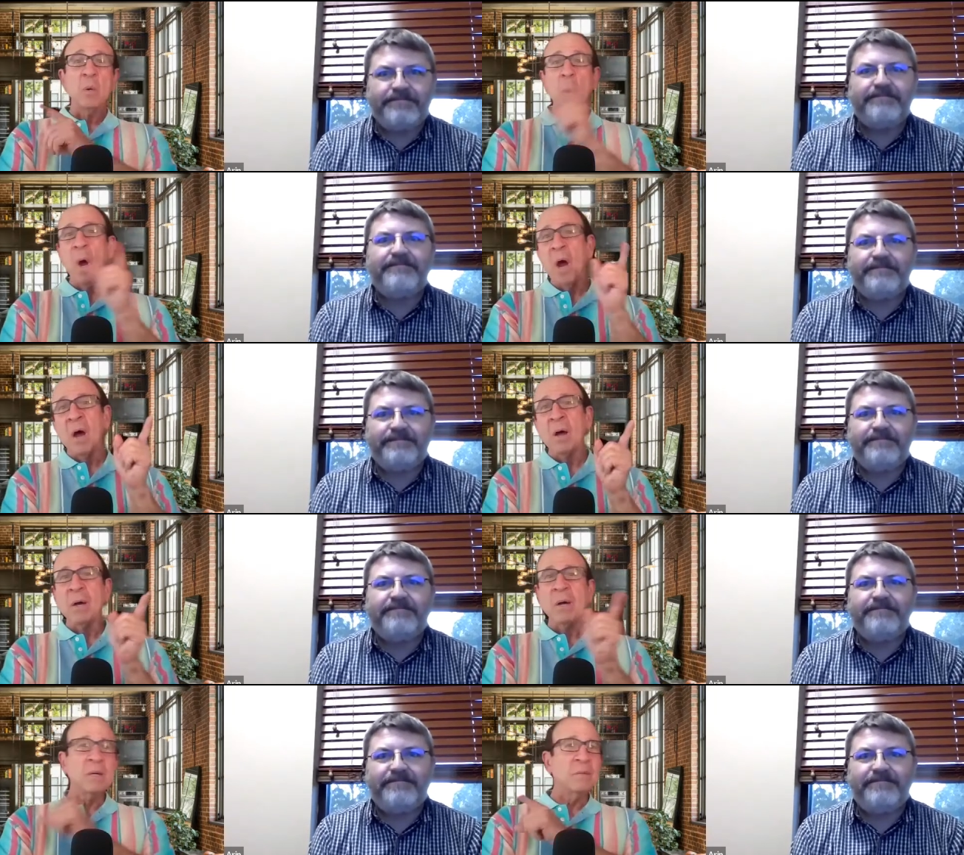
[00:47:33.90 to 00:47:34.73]

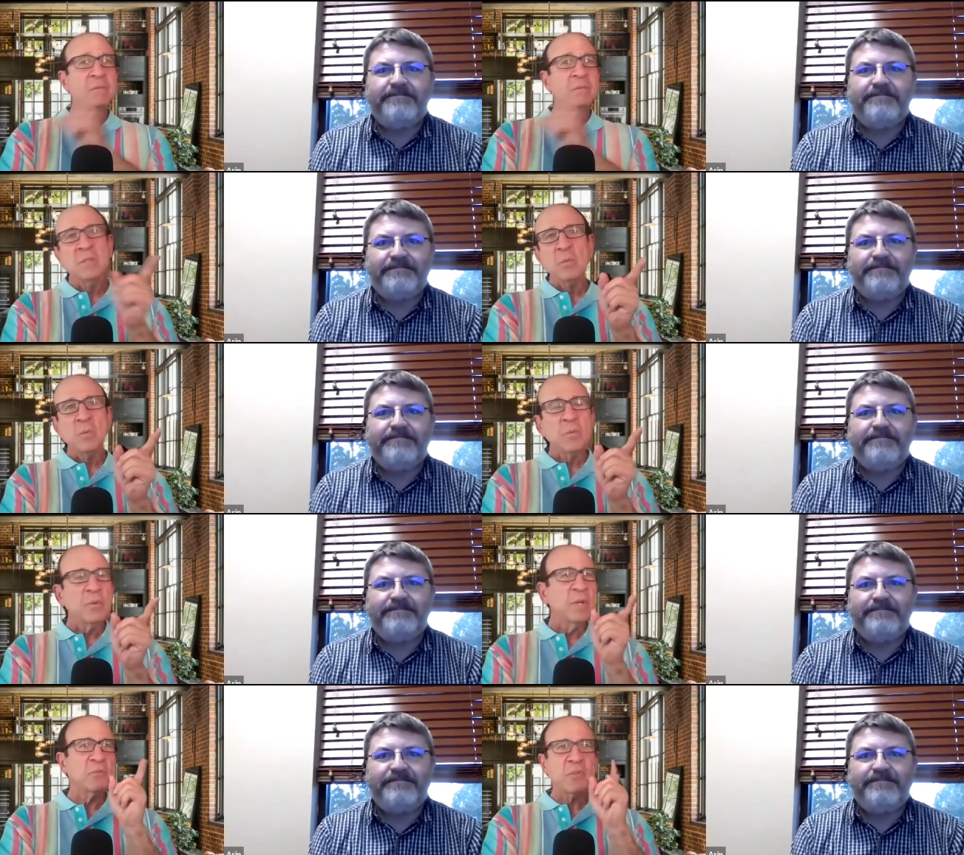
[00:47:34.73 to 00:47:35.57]
Speaker 1: uh,
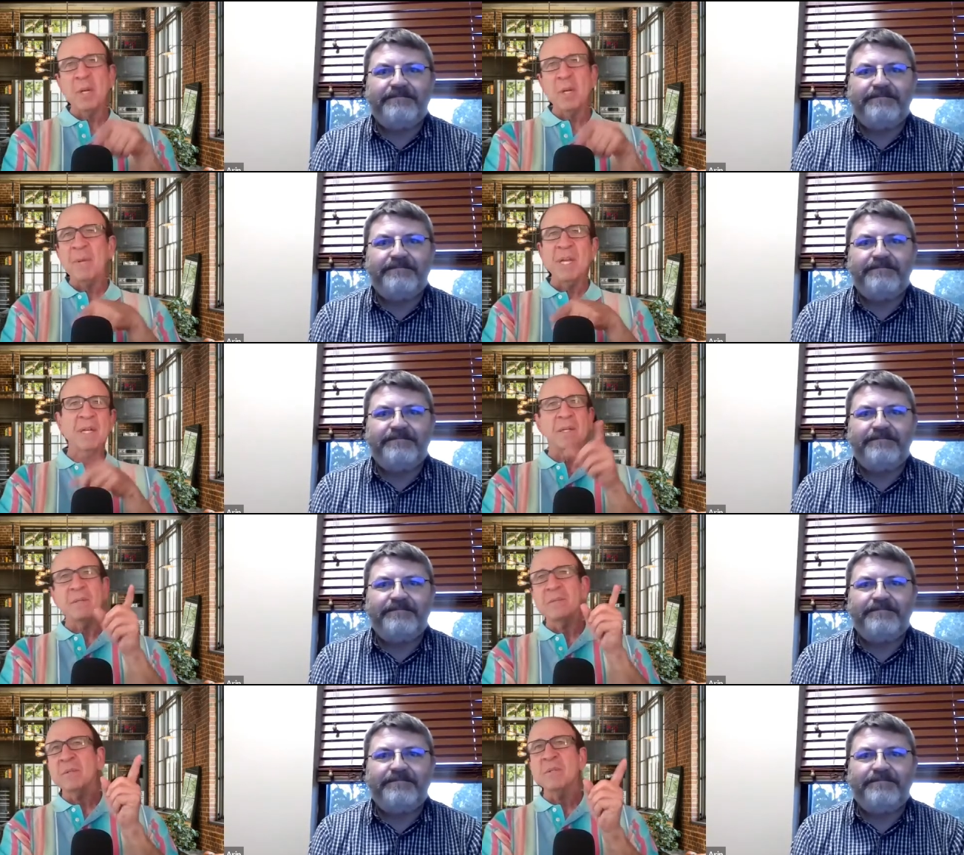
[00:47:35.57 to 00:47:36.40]
it's going to
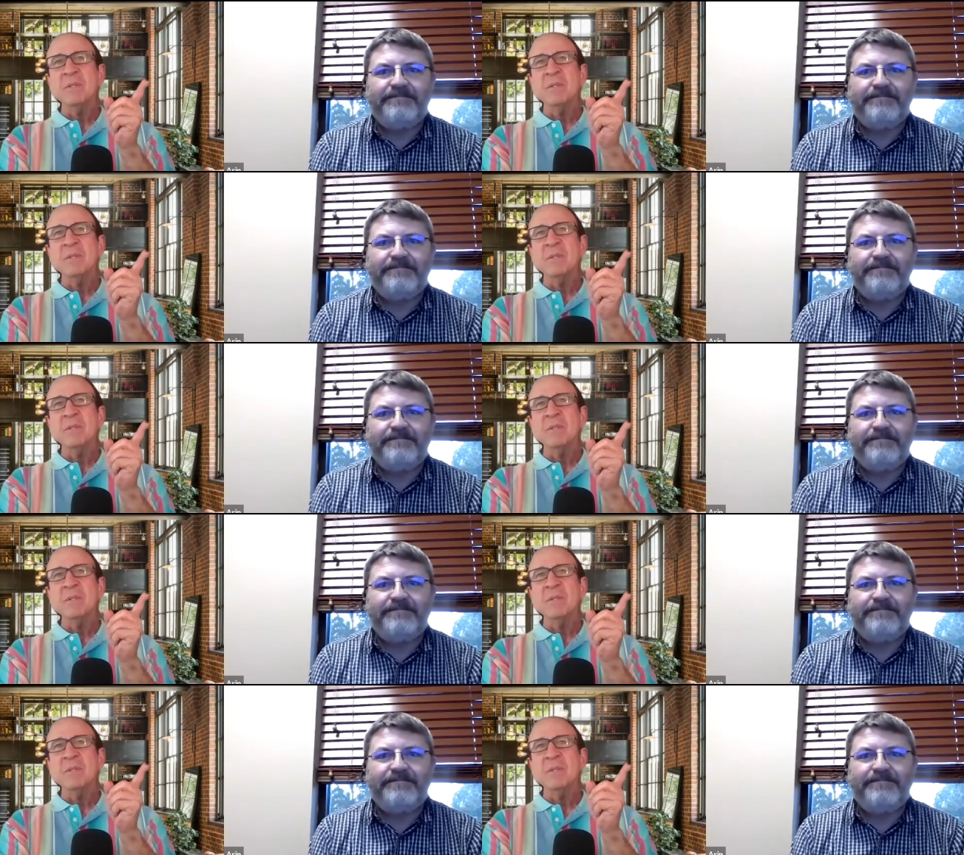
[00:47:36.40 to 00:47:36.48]
be